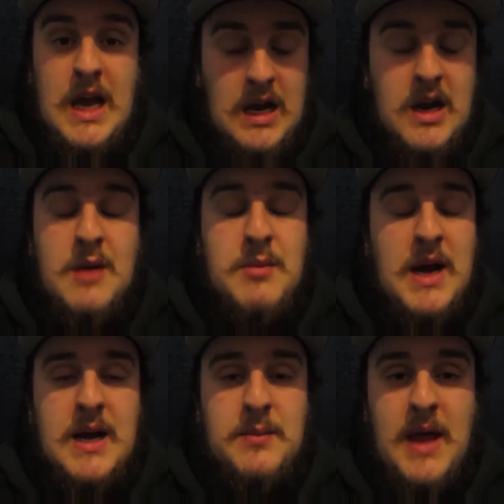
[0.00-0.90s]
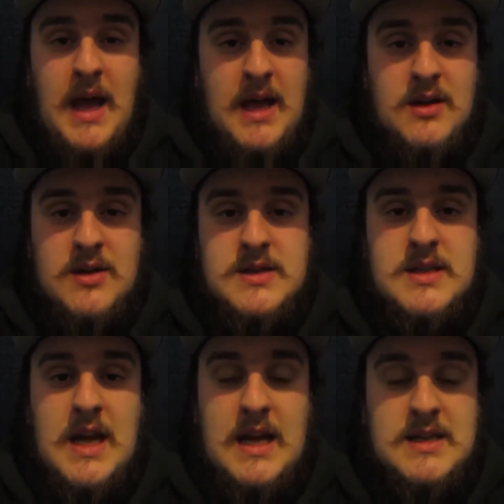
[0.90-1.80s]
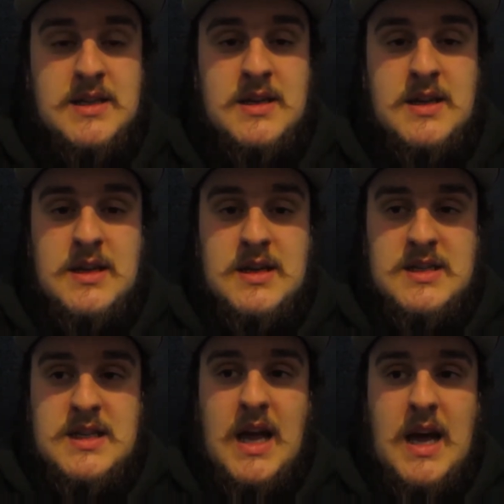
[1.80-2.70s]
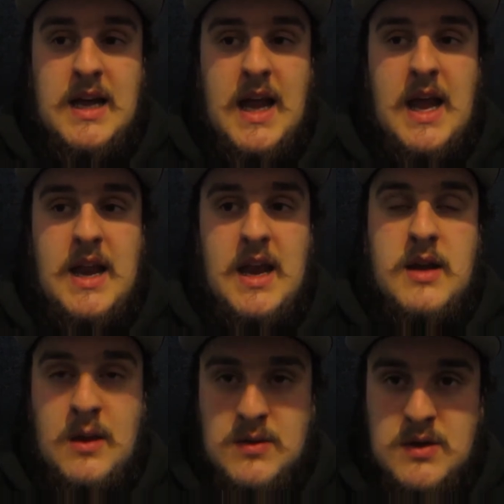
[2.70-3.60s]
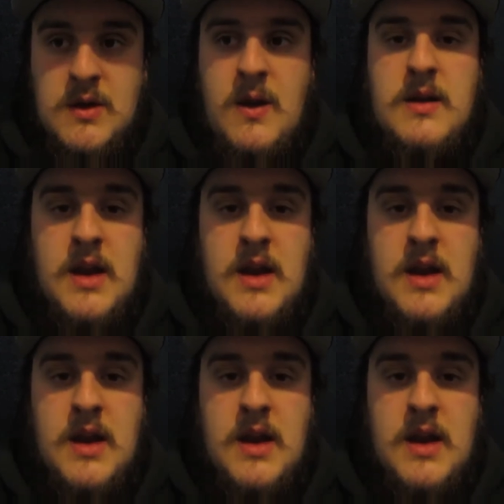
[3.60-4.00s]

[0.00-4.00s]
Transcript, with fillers: and climb back up that hill and start again. Today was good.